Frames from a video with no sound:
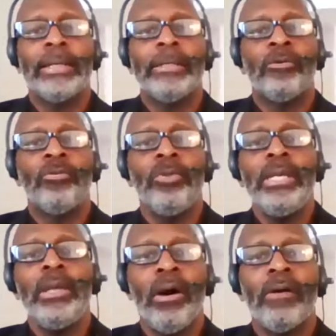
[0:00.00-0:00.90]

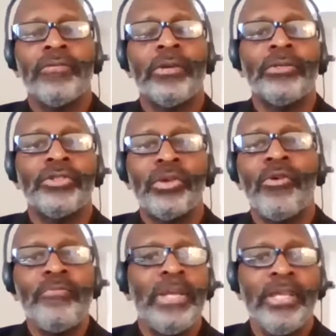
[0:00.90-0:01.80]
we offer
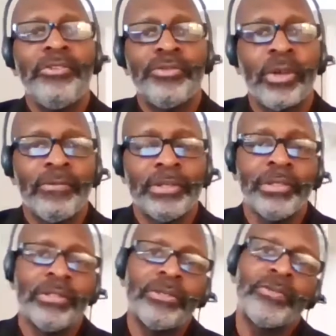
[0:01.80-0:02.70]
so many
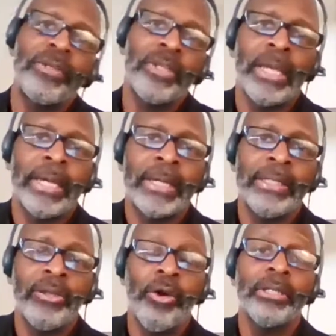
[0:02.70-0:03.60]
services
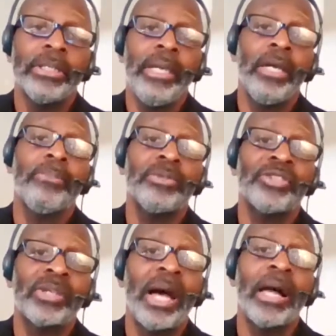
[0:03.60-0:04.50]
in order to help
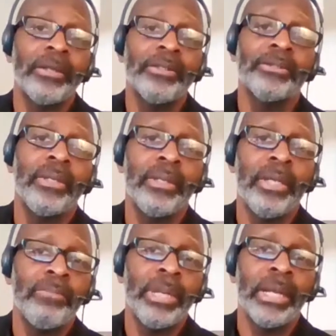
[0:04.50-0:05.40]
scholars
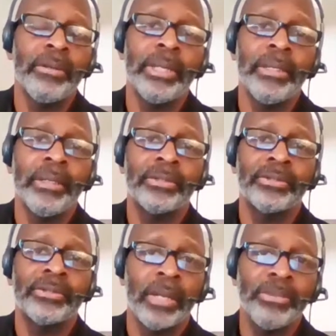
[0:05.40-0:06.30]
get better in their
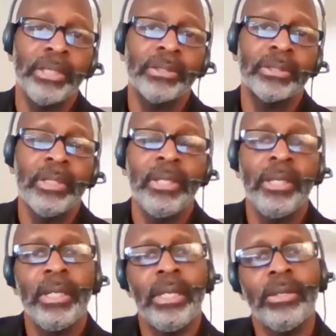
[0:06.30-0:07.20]
subjects
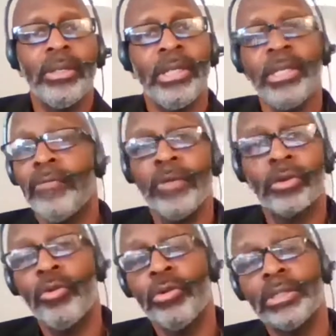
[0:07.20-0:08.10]
and any of the
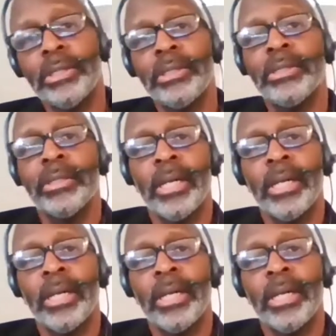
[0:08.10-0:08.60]
courses.